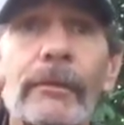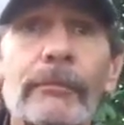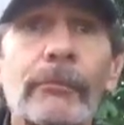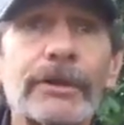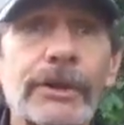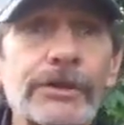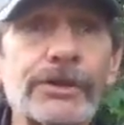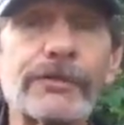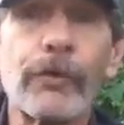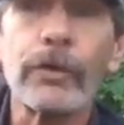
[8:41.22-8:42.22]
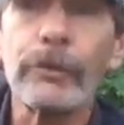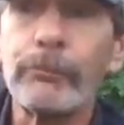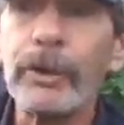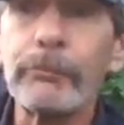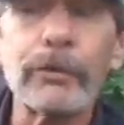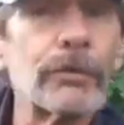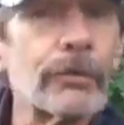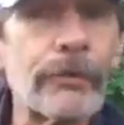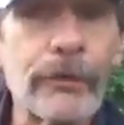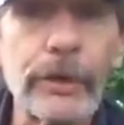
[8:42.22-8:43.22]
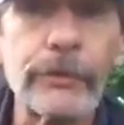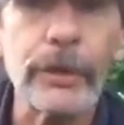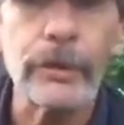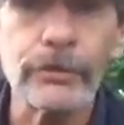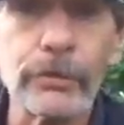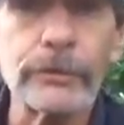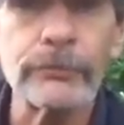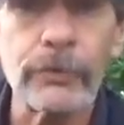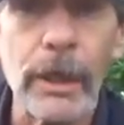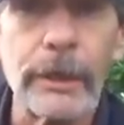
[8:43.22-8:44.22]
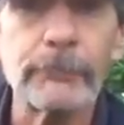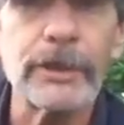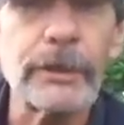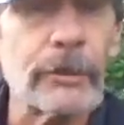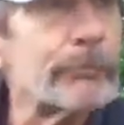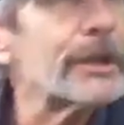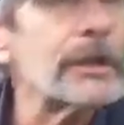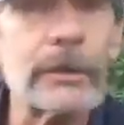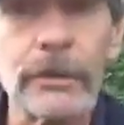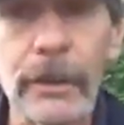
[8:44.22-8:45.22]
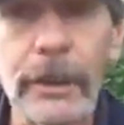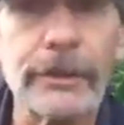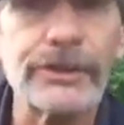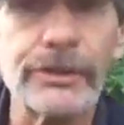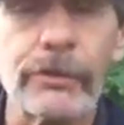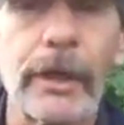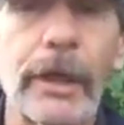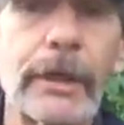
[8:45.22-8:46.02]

But this is for the people who think they are doing right, but they're being led astray